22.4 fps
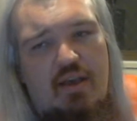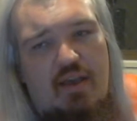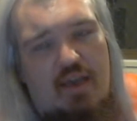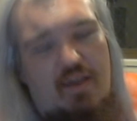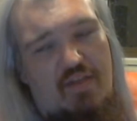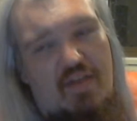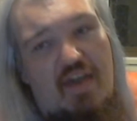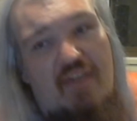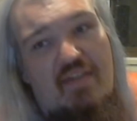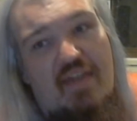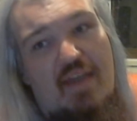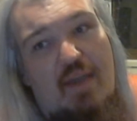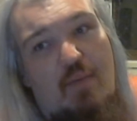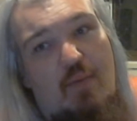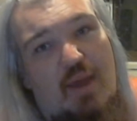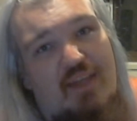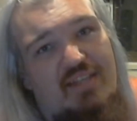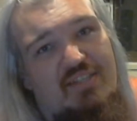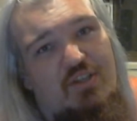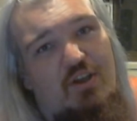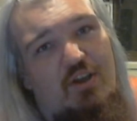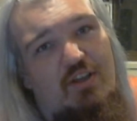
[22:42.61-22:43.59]
And then they
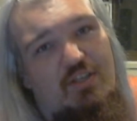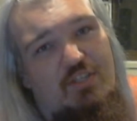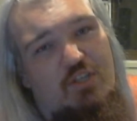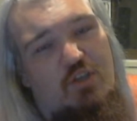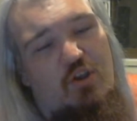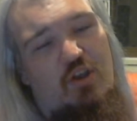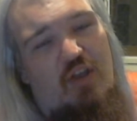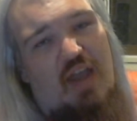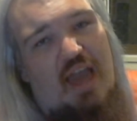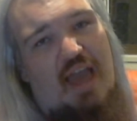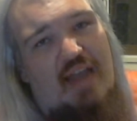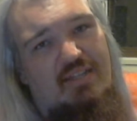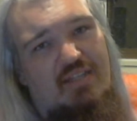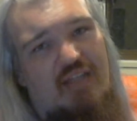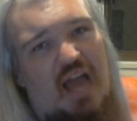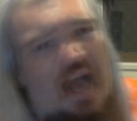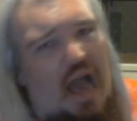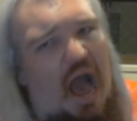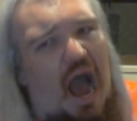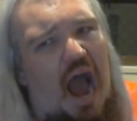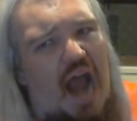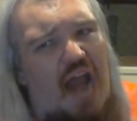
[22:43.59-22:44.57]
went and saw Zoolander. It's
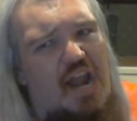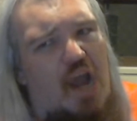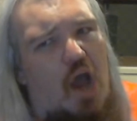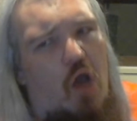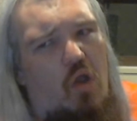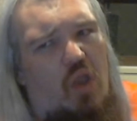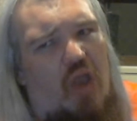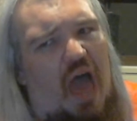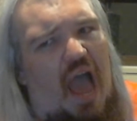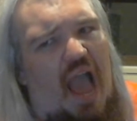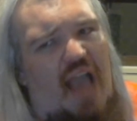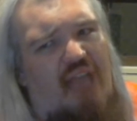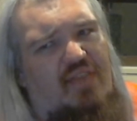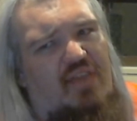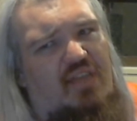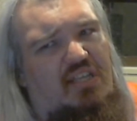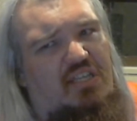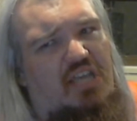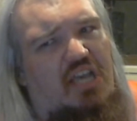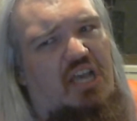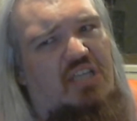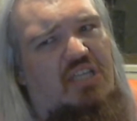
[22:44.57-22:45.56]
like, I don't like
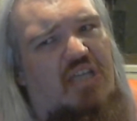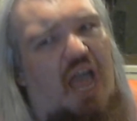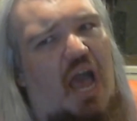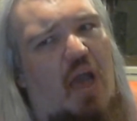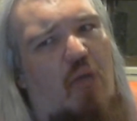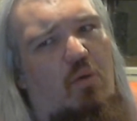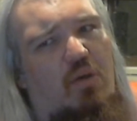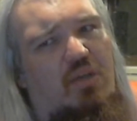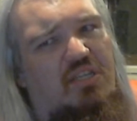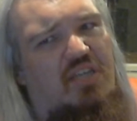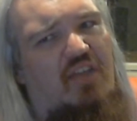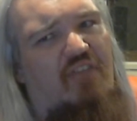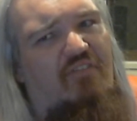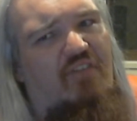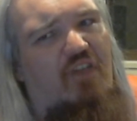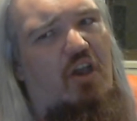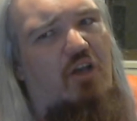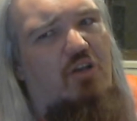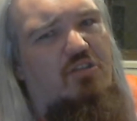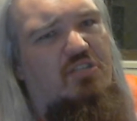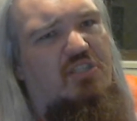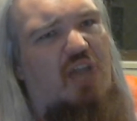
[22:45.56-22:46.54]
this because I was
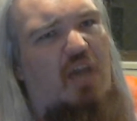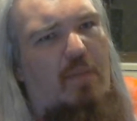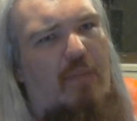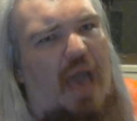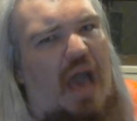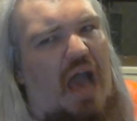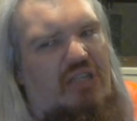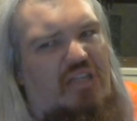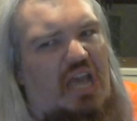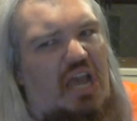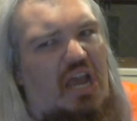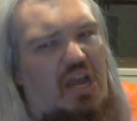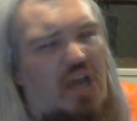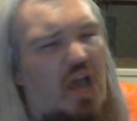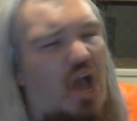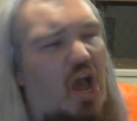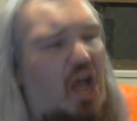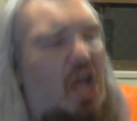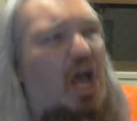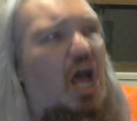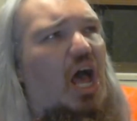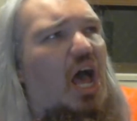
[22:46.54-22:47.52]
confused about it.
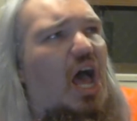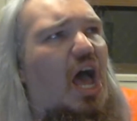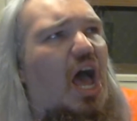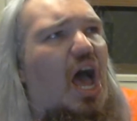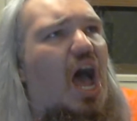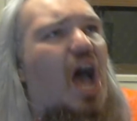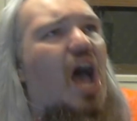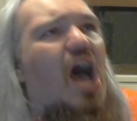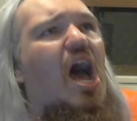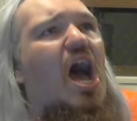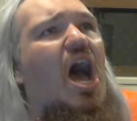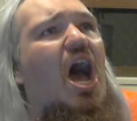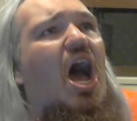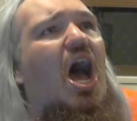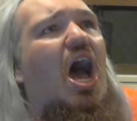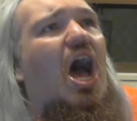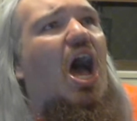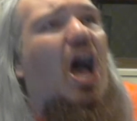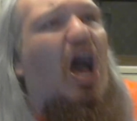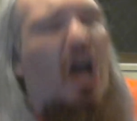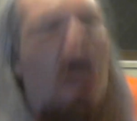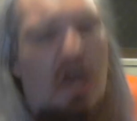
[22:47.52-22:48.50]

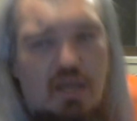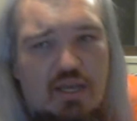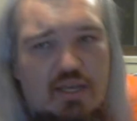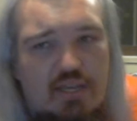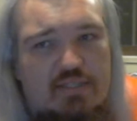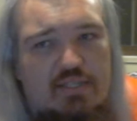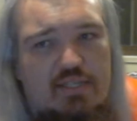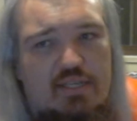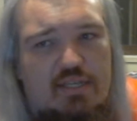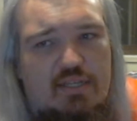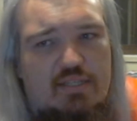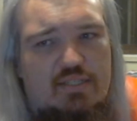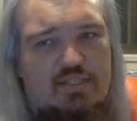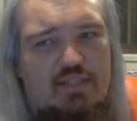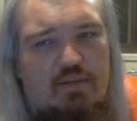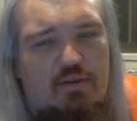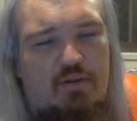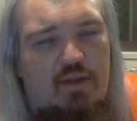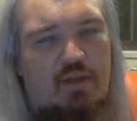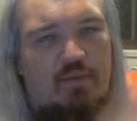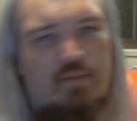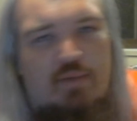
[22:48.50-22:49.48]
Ah! See
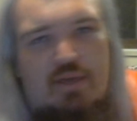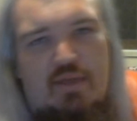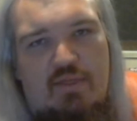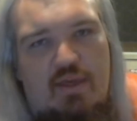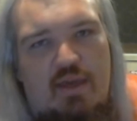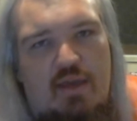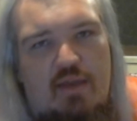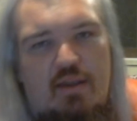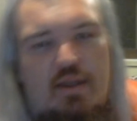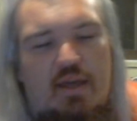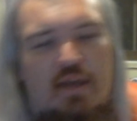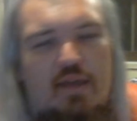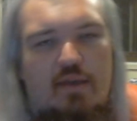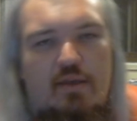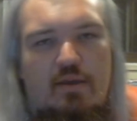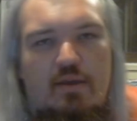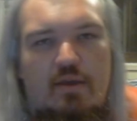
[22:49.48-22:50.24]
what I mean there? Like,